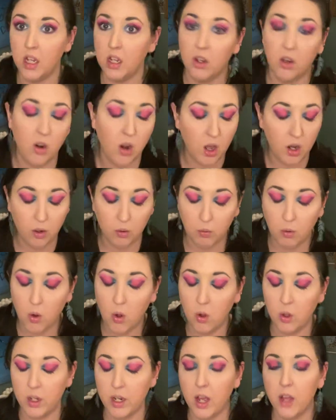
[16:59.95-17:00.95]
You're on a
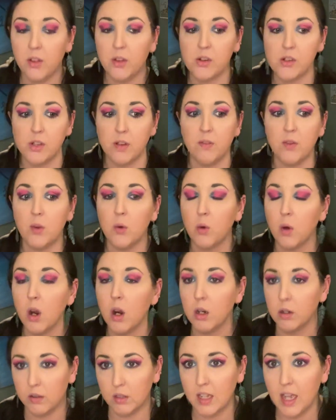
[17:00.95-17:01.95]
roll and others of you
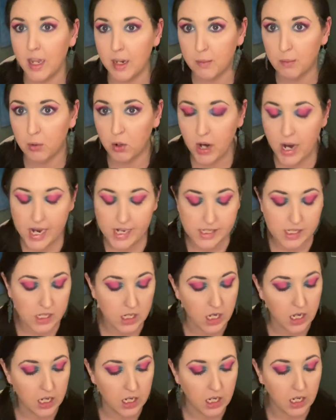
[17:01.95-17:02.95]
are kind of
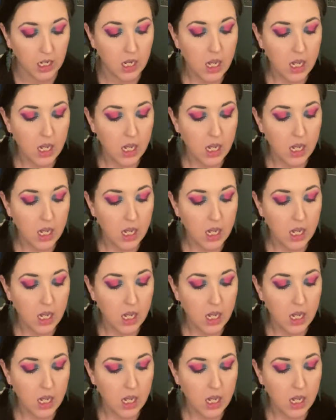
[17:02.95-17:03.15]
procrastinating.